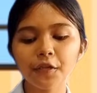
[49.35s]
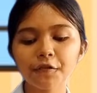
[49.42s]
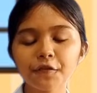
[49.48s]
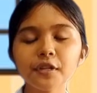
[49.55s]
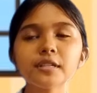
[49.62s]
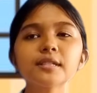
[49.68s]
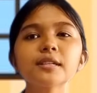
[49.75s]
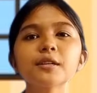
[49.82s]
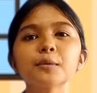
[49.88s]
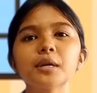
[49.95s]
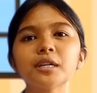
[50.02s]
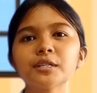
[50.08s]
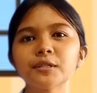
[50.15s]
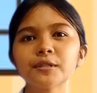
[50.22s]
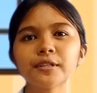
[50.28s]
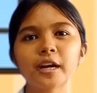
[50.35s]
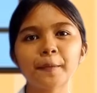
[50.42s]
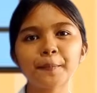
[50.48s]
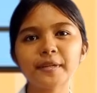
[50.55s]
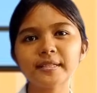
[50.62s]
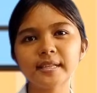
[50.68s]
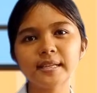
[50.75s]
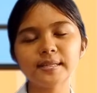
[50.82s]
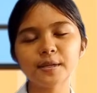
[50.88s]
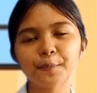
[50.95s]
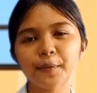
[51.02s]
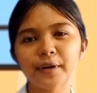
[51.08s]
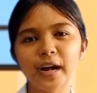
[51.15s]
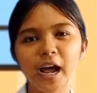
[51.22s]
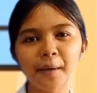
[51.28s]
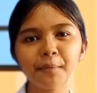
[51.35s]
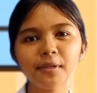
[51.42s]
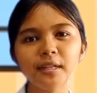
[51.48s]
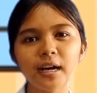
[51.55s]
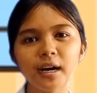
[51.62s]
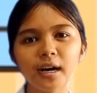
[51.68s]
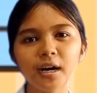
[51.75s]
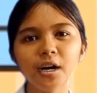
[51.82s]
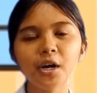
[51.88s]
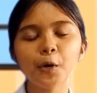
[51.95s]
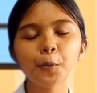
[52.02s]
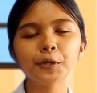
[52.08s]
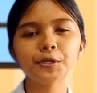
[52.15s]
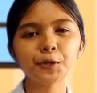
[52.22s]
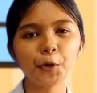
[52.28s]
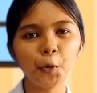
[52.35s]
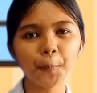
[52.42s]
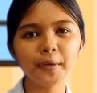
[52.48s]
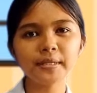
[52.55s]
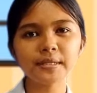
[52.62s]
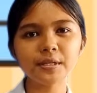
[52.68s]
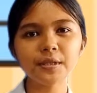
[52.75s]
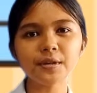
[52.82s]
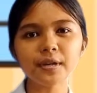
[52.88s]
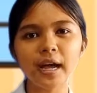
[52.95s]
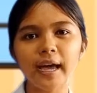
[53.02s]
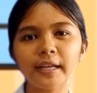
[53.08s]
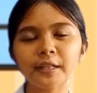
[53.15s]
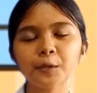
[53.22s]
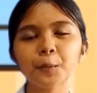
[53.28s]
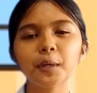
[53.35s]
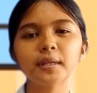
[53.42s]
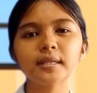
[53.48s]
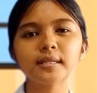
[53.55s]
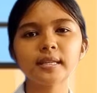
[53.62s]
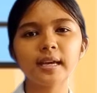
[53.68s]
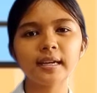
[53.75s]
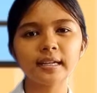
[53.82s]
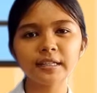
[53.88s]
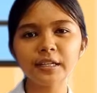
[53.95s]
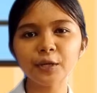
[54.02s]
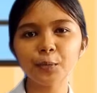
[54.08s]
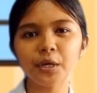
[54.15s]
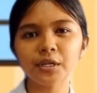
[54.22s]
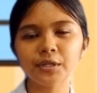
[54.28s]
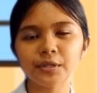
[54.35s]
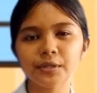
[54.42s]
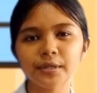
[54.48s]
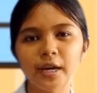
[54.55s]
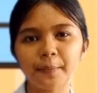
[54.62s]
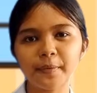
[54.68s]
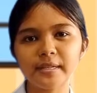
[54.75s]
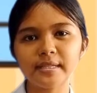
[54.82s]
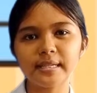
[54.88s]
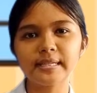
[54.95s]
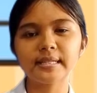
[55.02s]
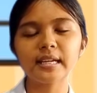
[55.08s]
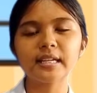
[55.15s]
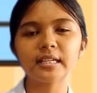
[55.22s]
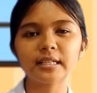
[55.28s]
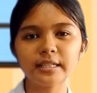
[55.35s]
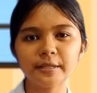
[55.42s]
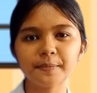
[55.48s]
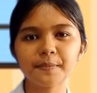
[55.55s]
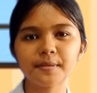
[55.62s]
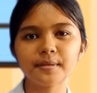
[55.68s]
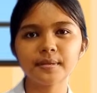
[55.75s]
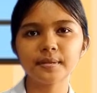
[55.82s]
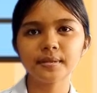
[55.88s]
The first equation represents a parabola which opens to the right, while the second equation represents an ellipse.